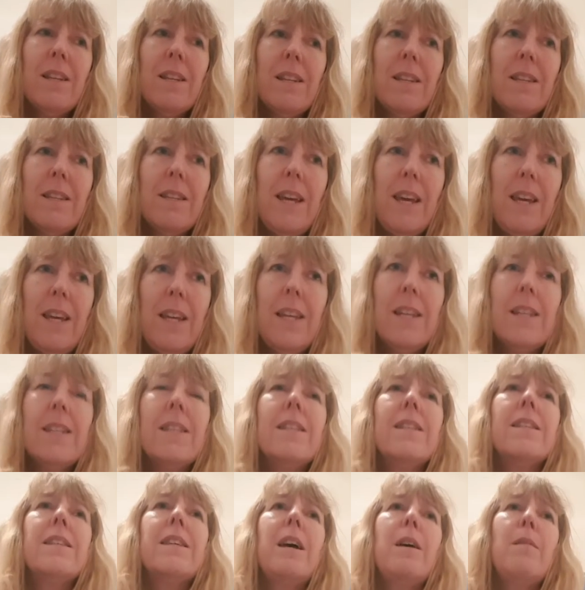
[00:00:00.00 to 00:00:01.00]
take a
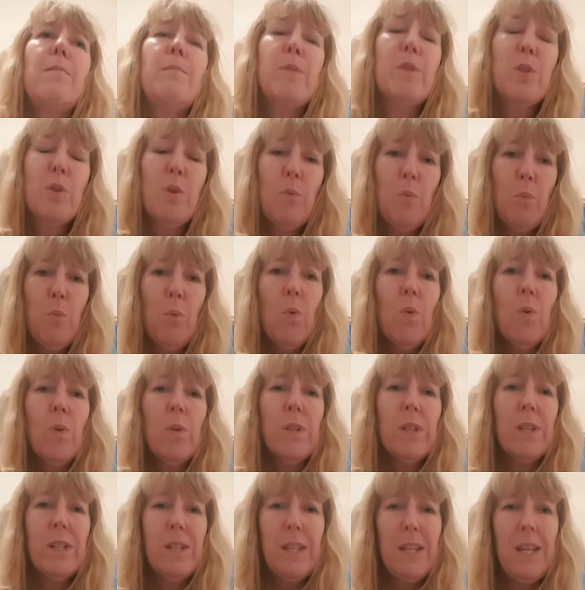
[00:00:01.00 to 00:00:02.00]
step
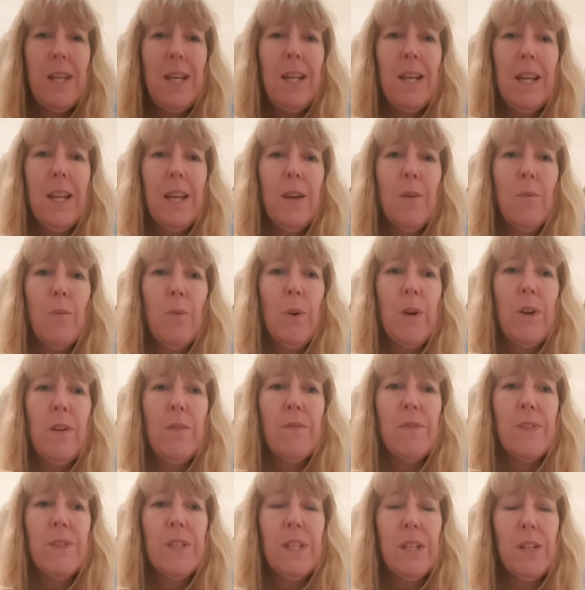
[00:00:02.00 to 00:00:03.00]
towards dealing
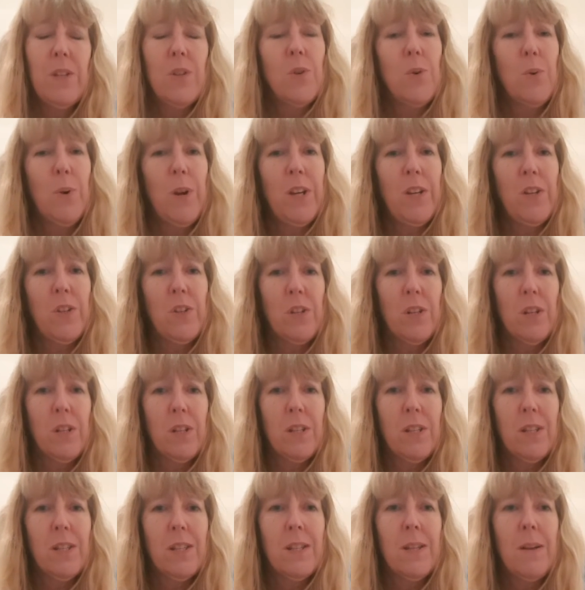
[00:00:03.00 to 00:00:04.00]
with
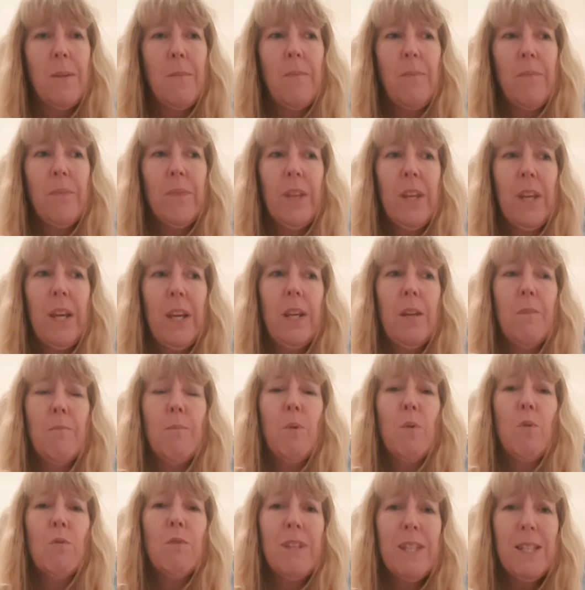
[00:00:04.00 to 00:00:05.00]
situations in a
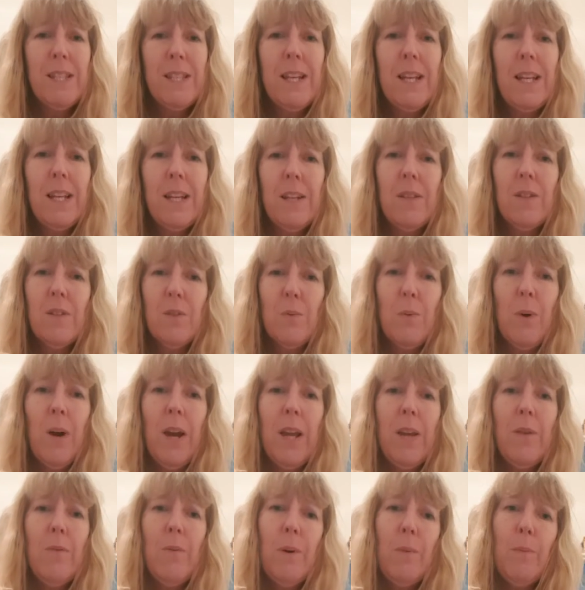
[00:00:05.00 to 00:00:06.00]
more resilient
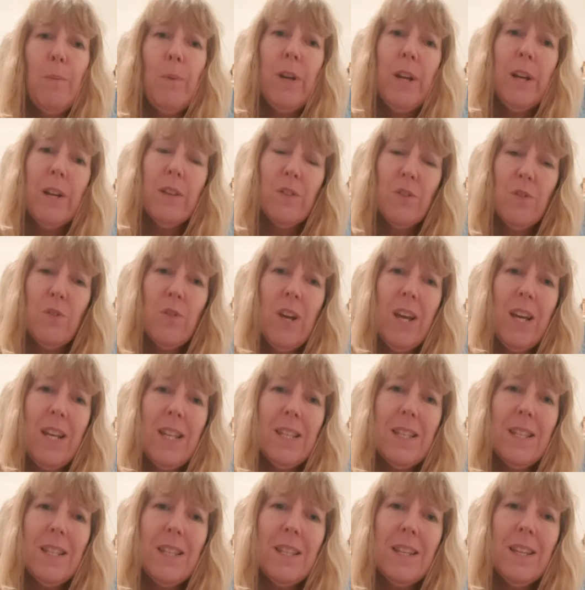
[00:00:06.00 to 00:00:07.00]
way when we are
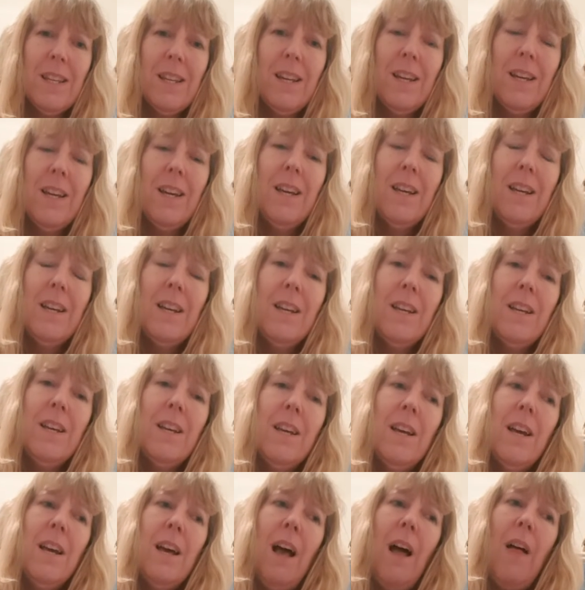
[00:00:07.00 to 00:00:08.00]
stressed.
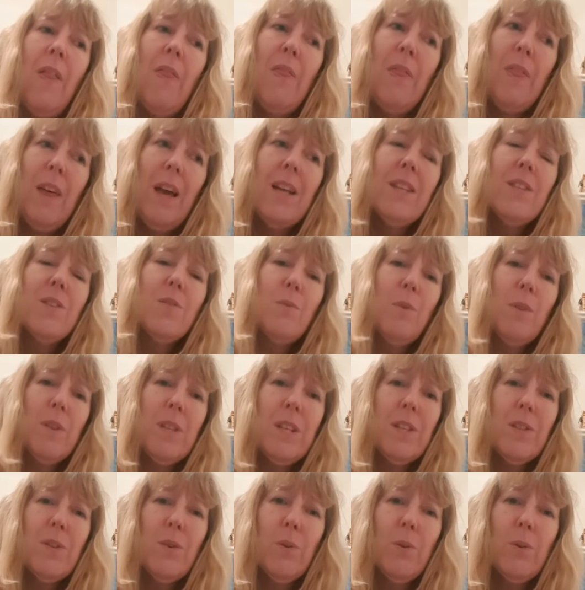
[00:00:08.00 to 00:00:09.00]
And that's what
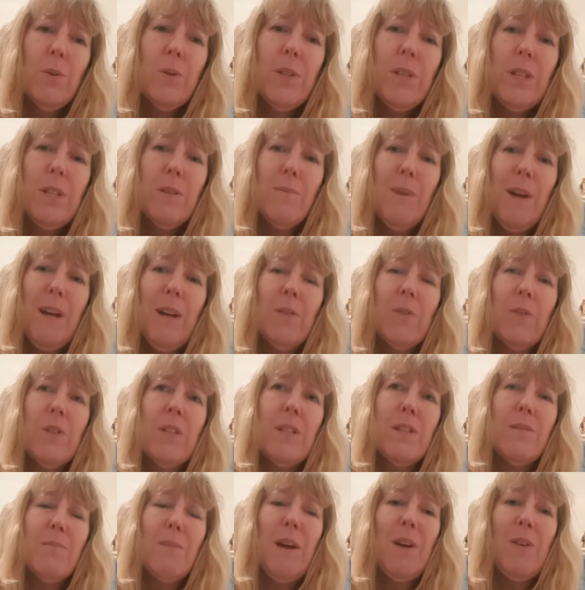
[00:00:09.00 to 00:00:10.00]
this course is about.
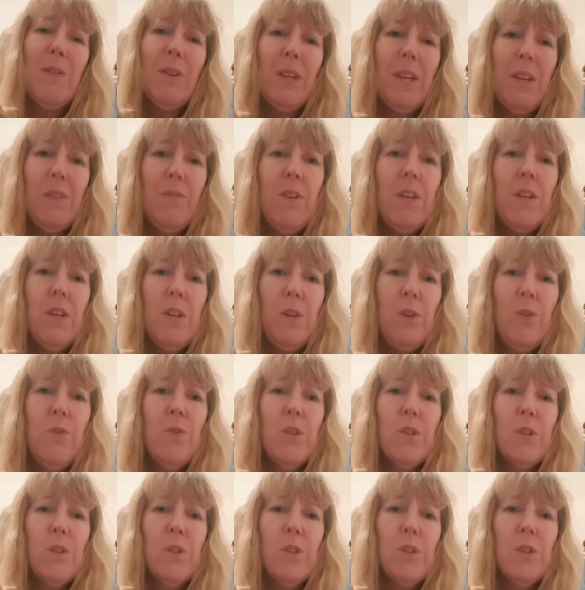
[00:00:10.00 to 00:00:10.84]
It's about giving you the